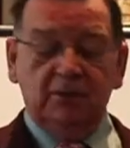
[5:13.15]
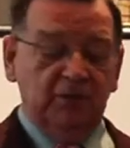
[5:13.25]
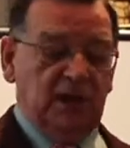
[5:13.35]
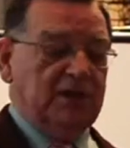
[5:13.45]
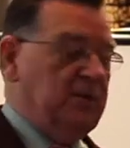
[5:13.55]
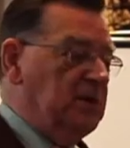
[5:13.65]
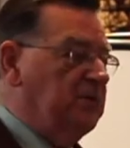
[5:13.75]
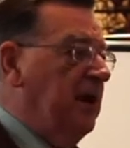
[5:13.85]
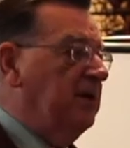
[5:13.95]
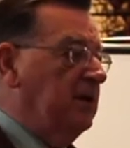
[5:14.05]
Milton was
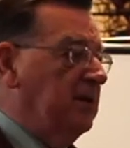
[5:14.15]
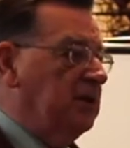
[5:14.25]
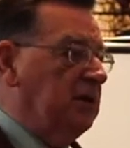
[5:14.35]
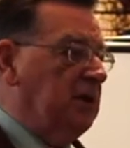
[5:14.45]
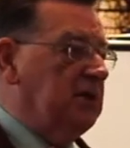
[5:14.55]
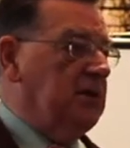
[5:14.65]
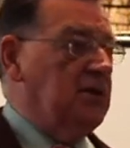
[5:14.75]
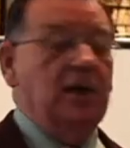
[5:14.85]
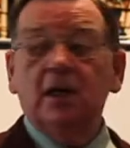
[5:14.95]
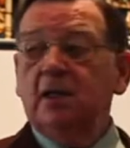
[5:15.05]
buried in the church.
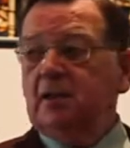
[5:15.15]
So